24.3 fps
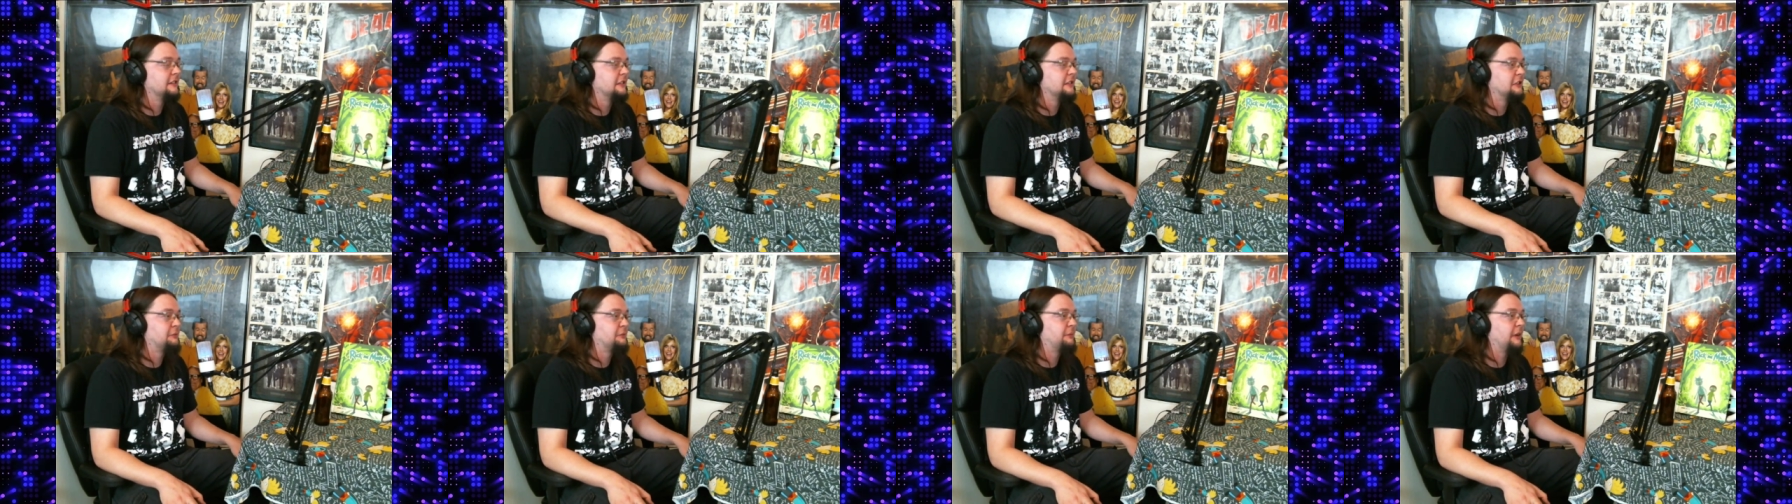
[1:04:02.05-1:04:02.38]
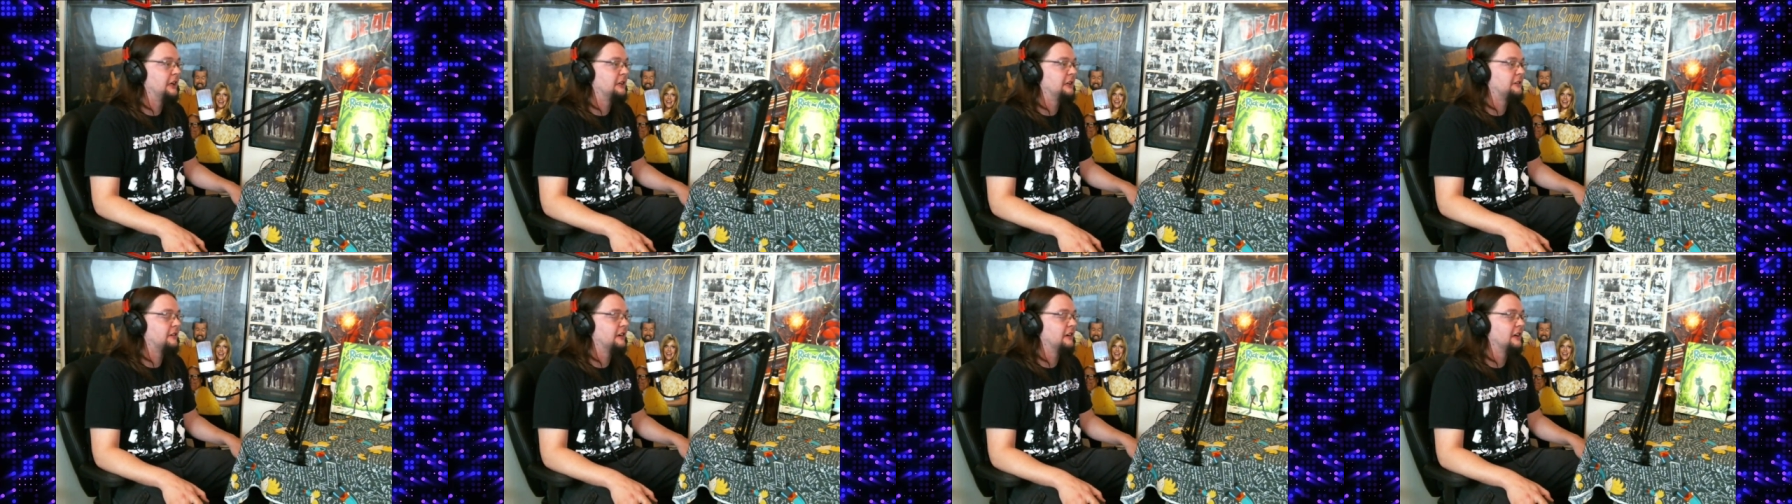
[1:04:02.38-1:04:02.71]
the
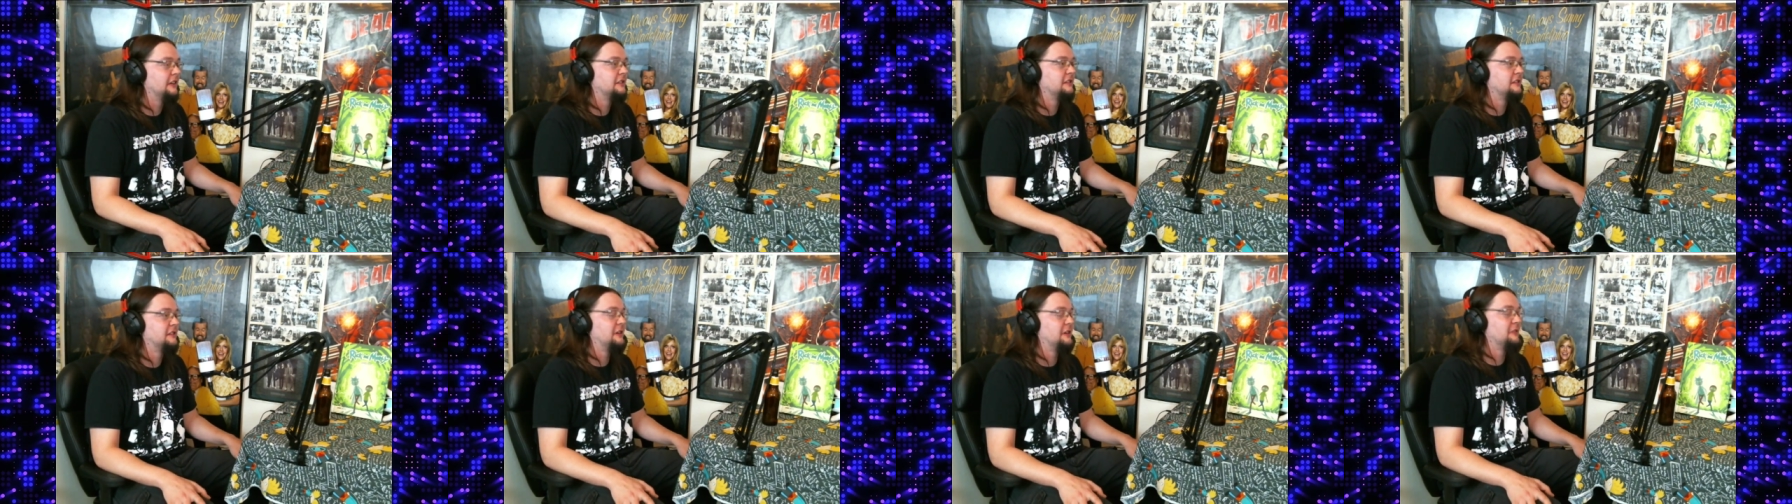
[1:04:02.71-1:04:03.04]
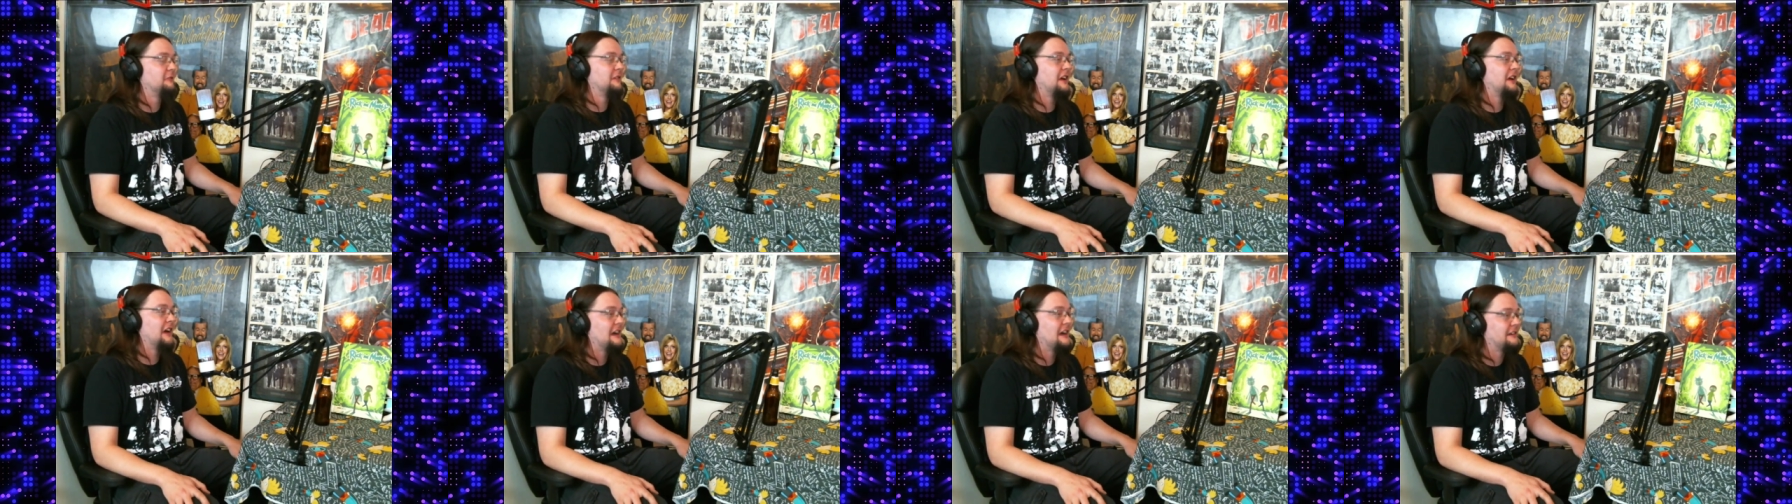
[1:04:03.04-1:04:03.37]
space race until
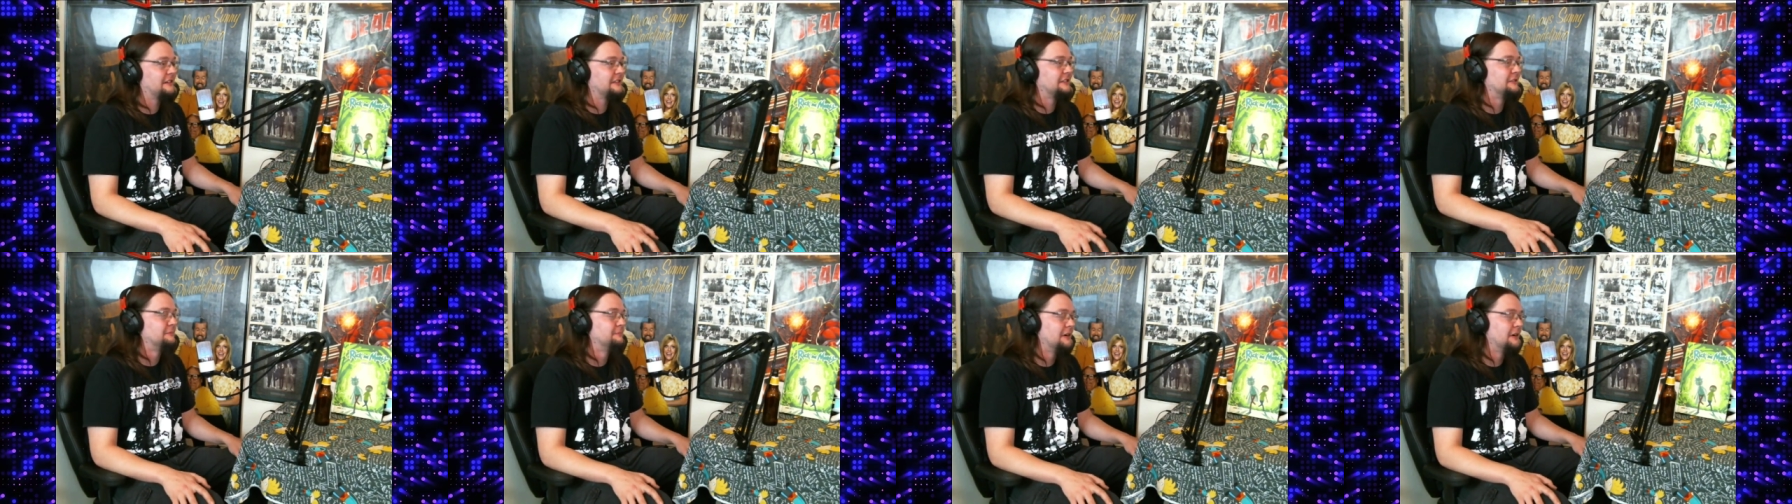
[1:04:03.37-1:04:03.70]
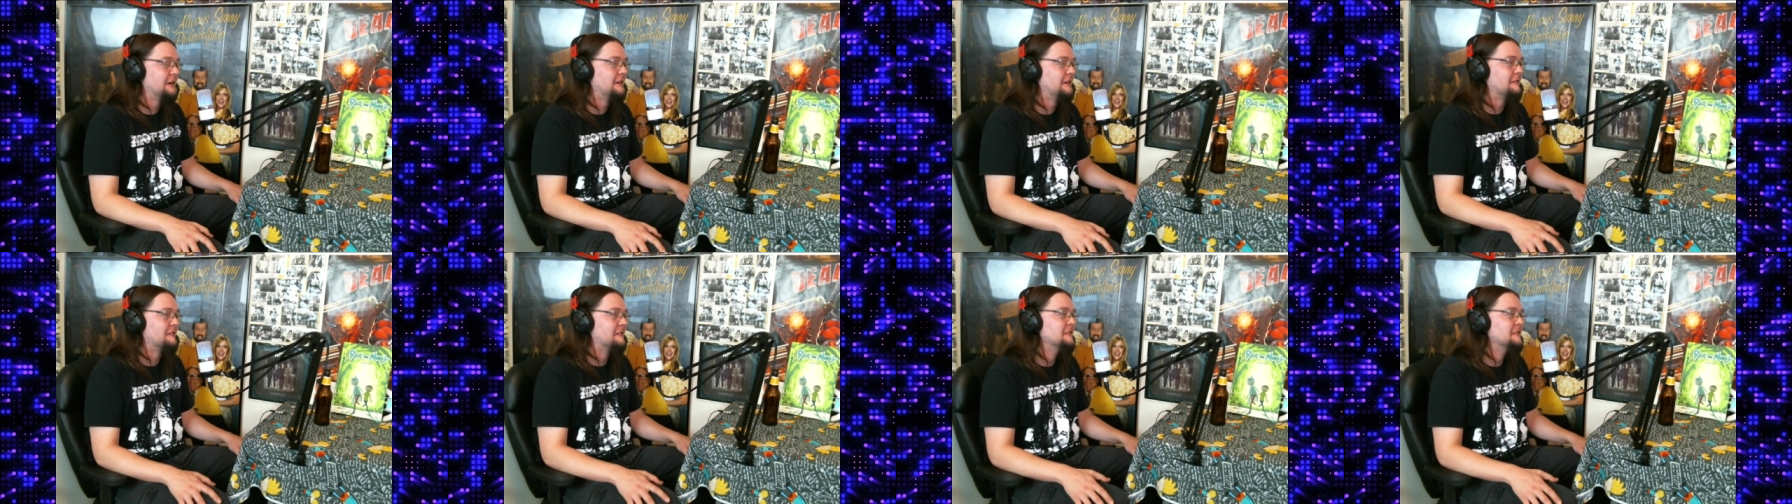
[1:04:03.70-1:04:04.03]
we got to the
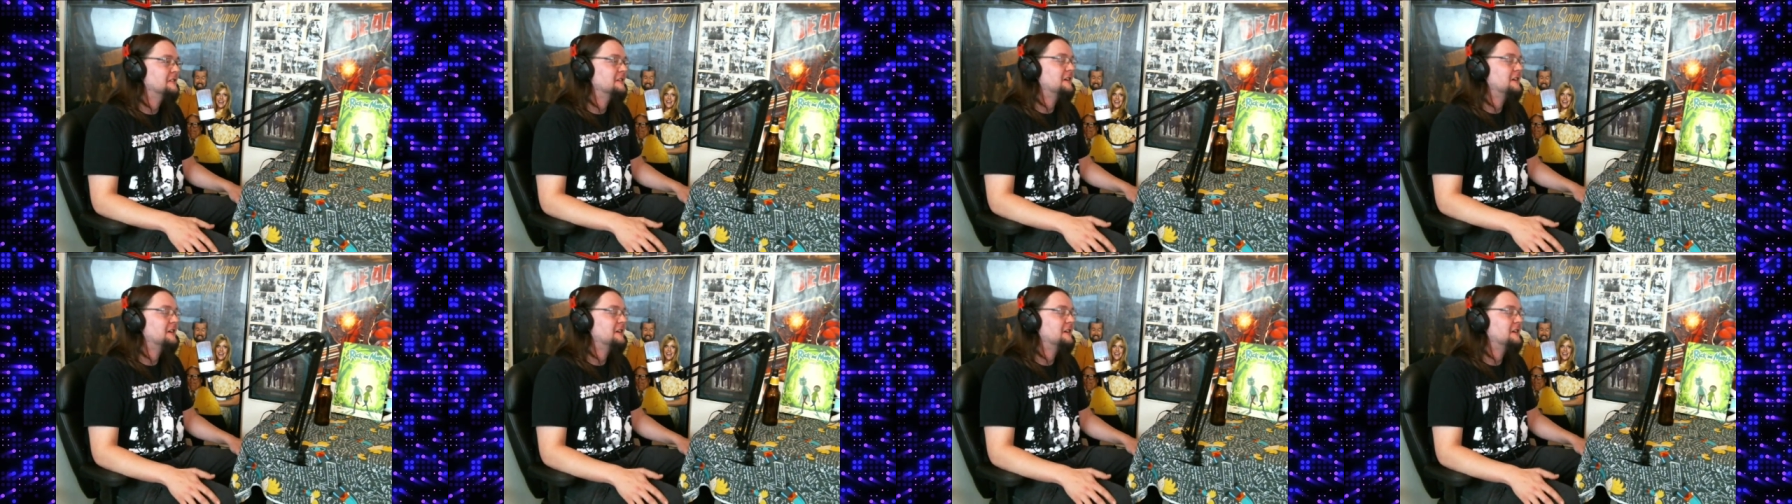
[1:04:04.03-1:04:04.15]
moon,